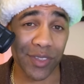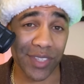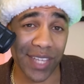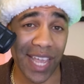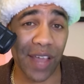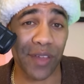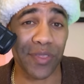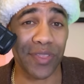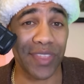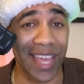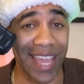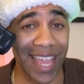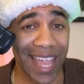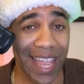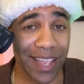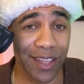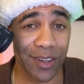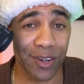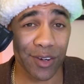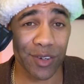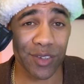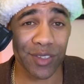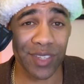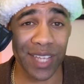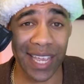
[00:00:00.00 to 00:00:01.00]
out the
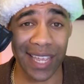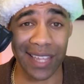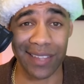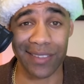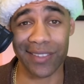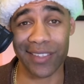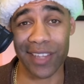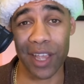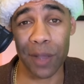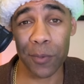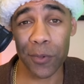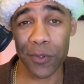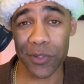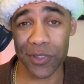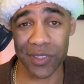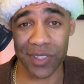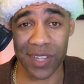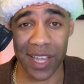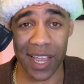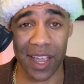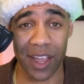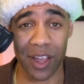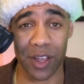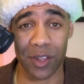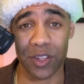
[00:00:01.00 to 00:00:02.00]
haters and doubles
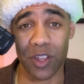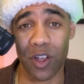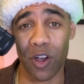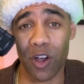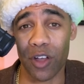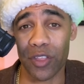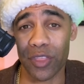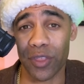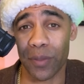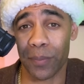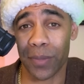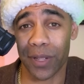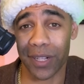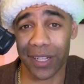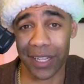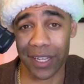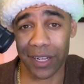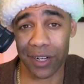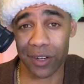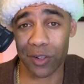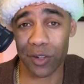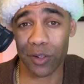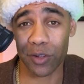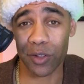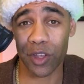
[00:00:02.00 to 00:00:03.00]
down on the
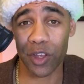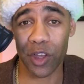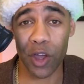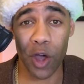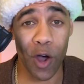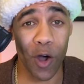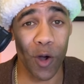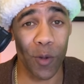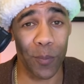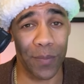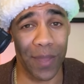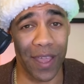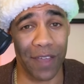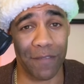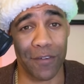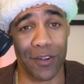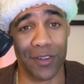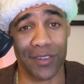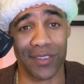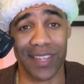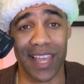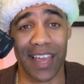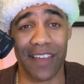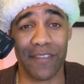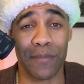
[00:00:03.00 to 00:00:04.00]
political cope
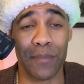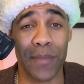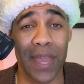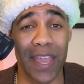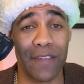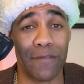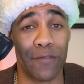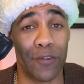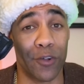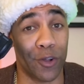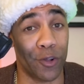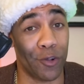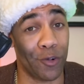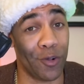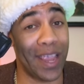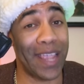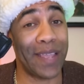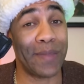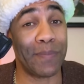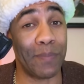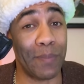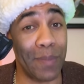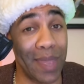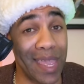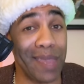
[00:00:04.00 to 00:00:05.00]
efforts that have made for great
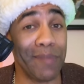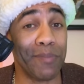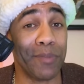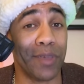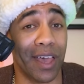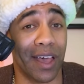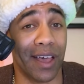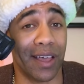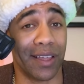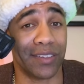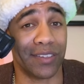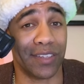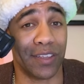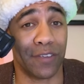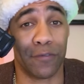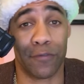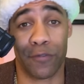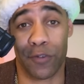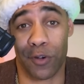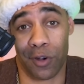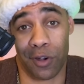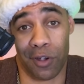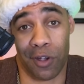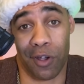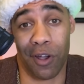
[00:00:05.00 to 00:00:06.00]
meme content
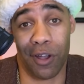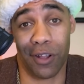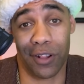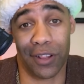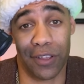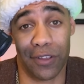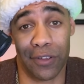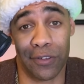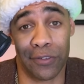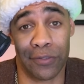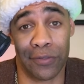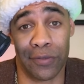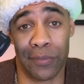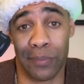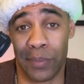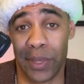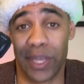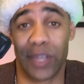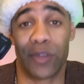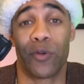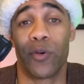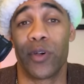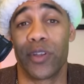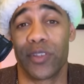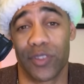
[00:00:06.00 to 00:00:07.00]
for all of
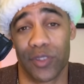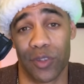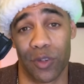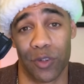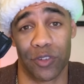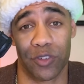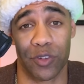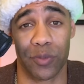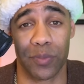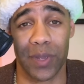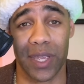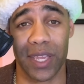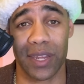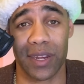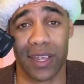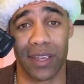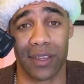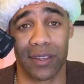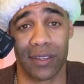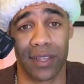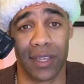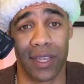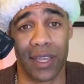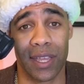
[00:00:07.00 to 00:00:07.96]
Bitcoin's social media.